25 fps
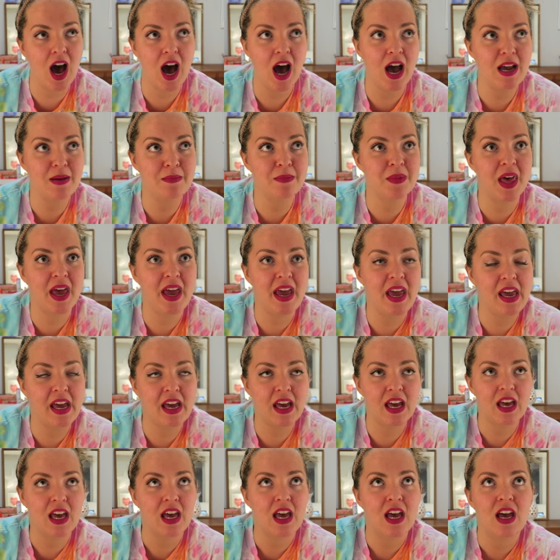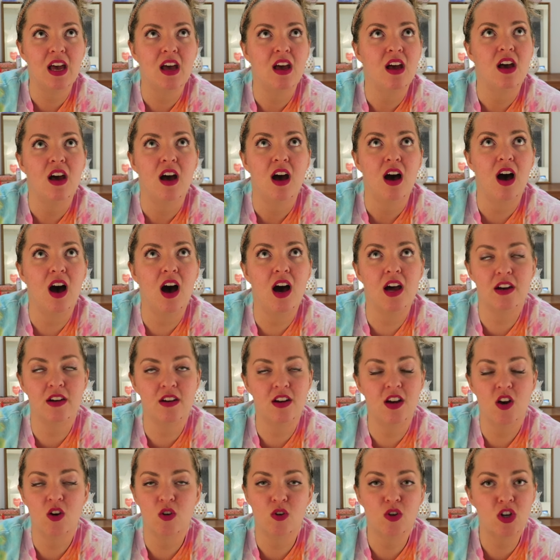I'm like, I
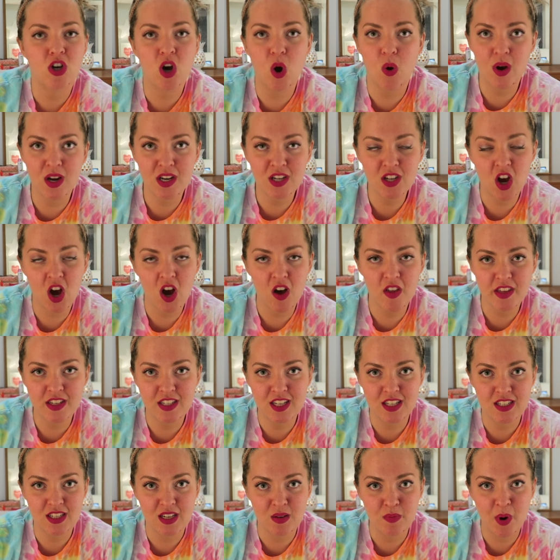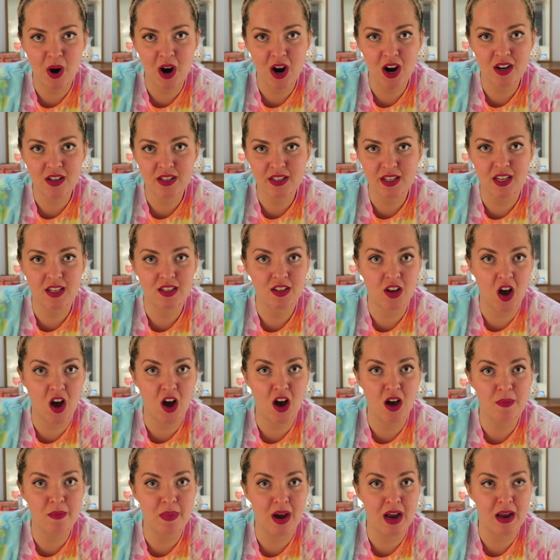don't know, going to all the Disney parks is
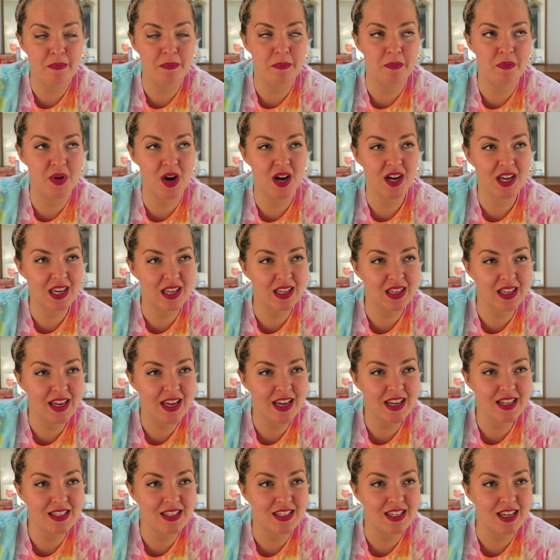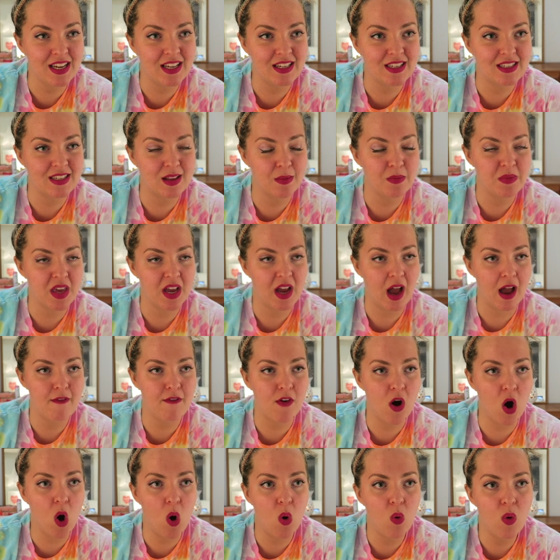on my bucket list. It's something
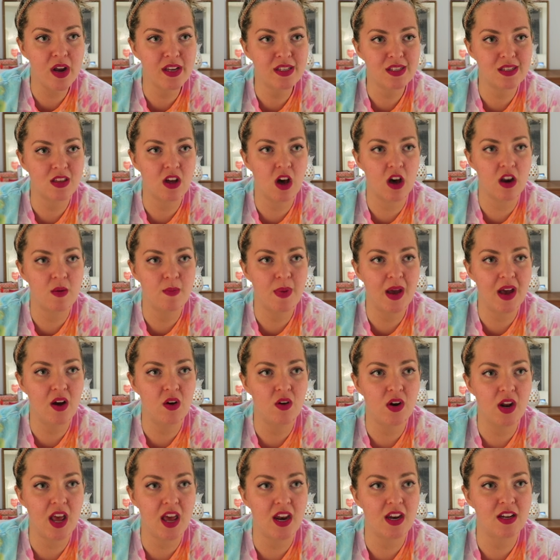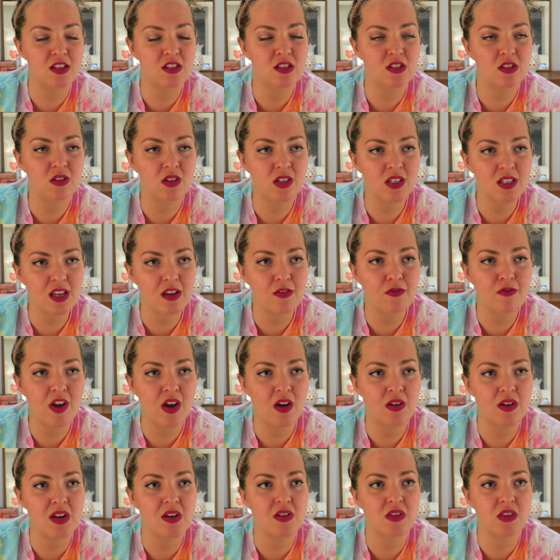I've always thought about. And as soon as I
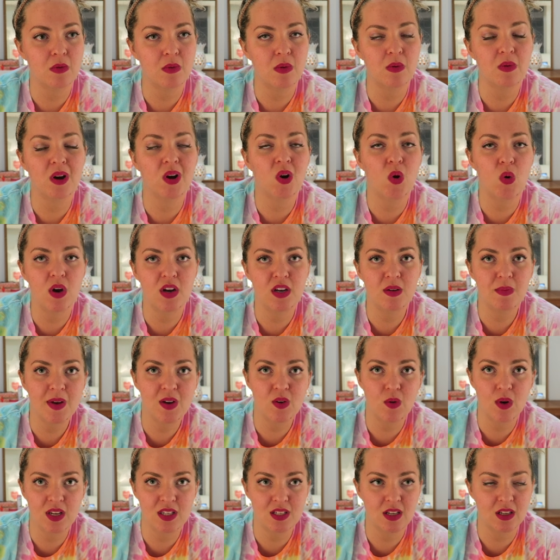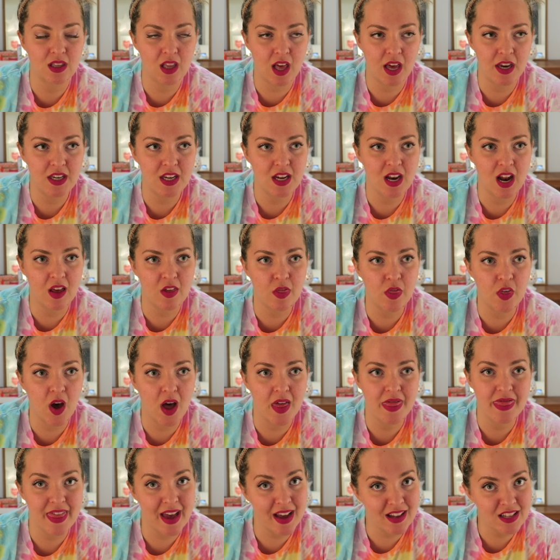found out that we were going to be going to London, I
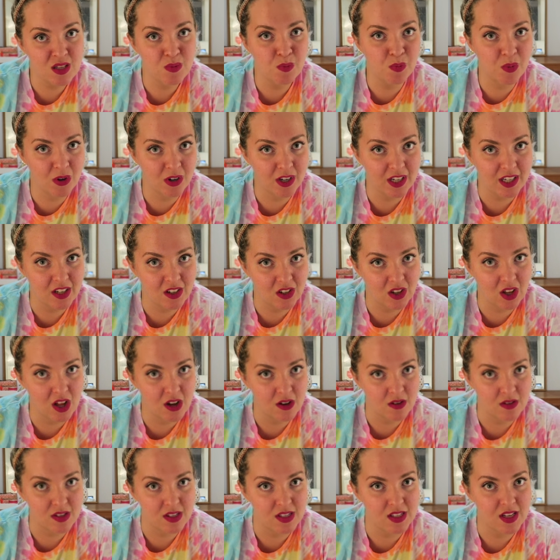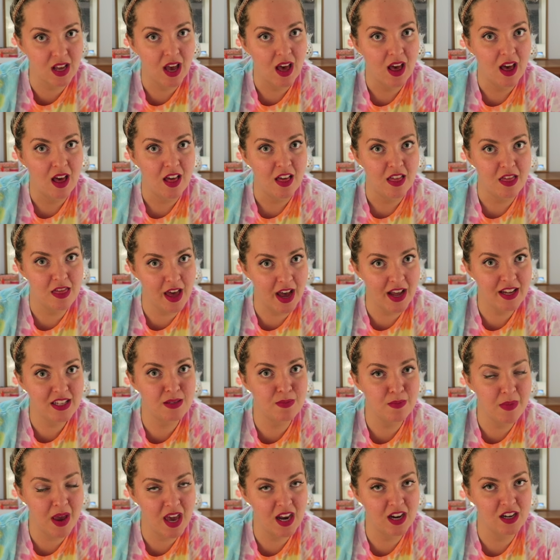thought that's pretty close.
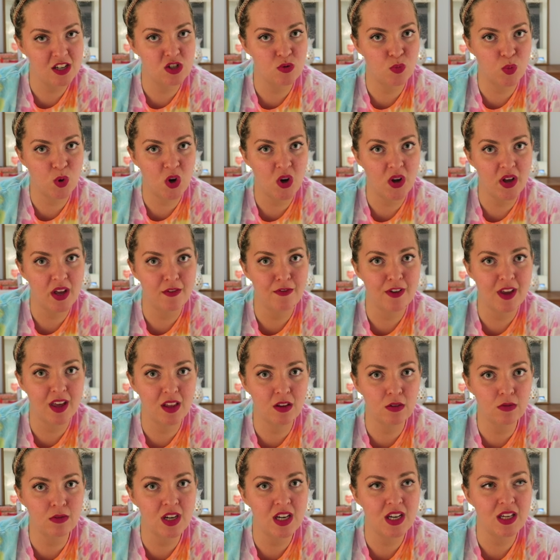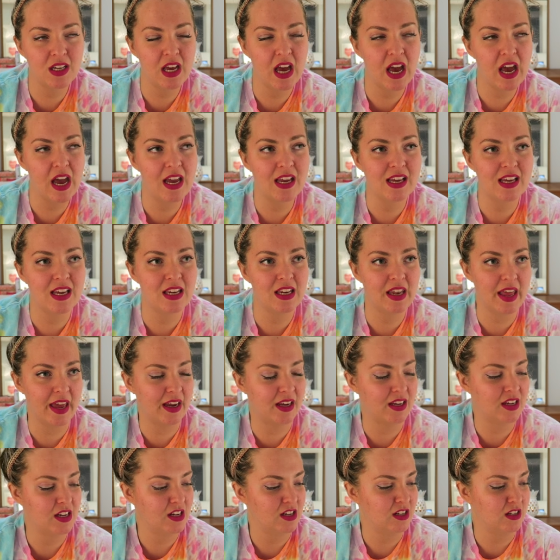That's manageable. If Hillary and I can
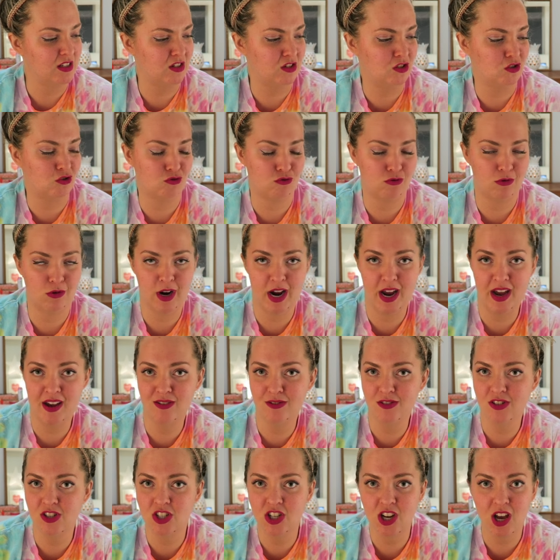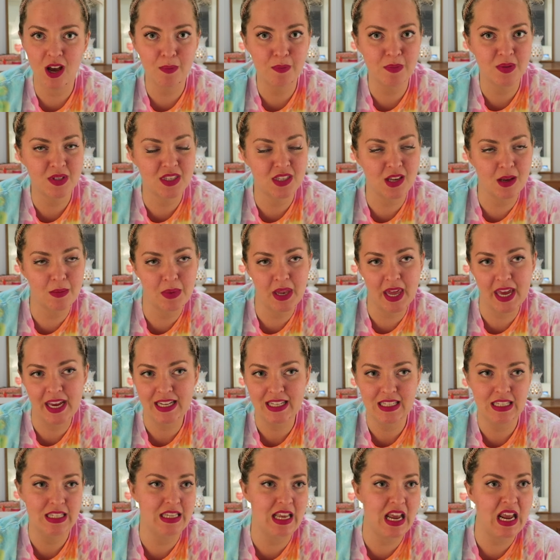like scrounge up some
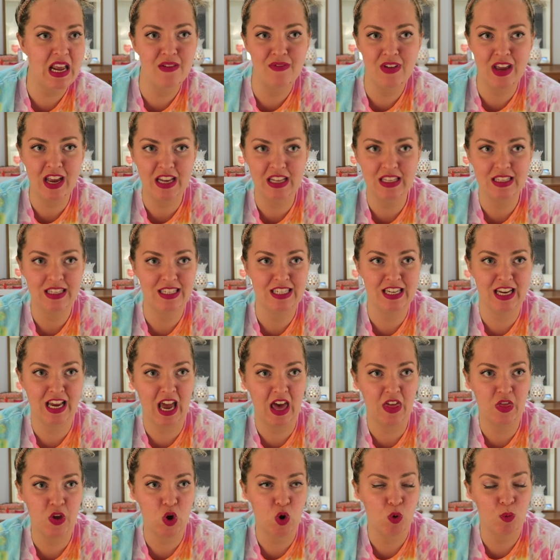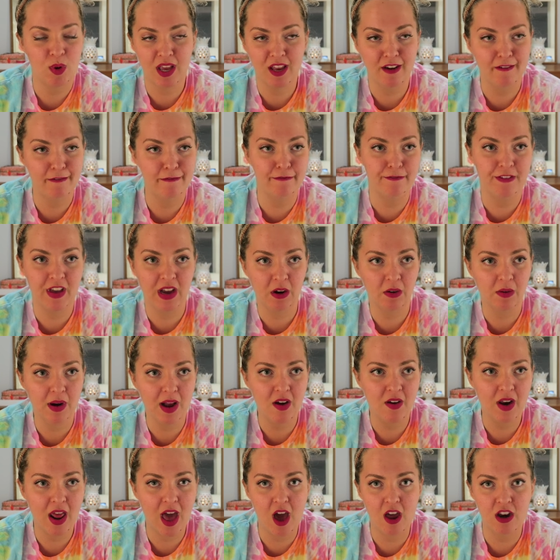like savings together, we can figure
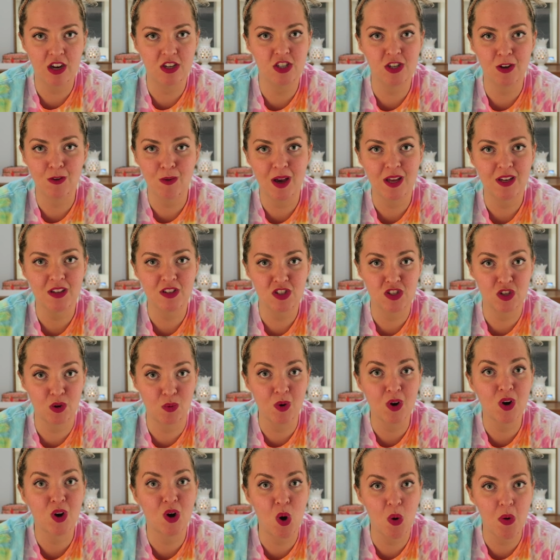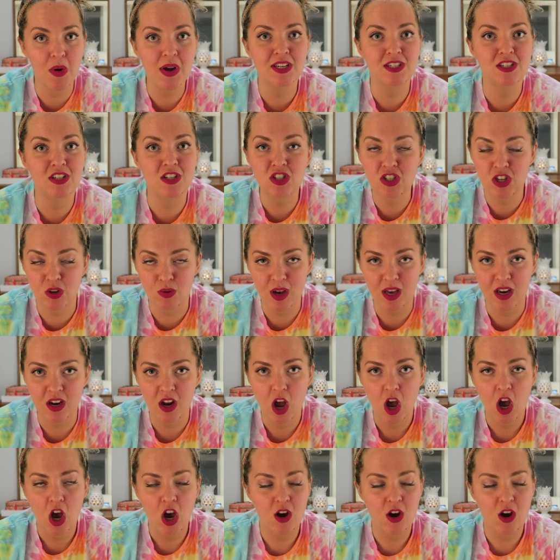out how to do it. So we're going to do it.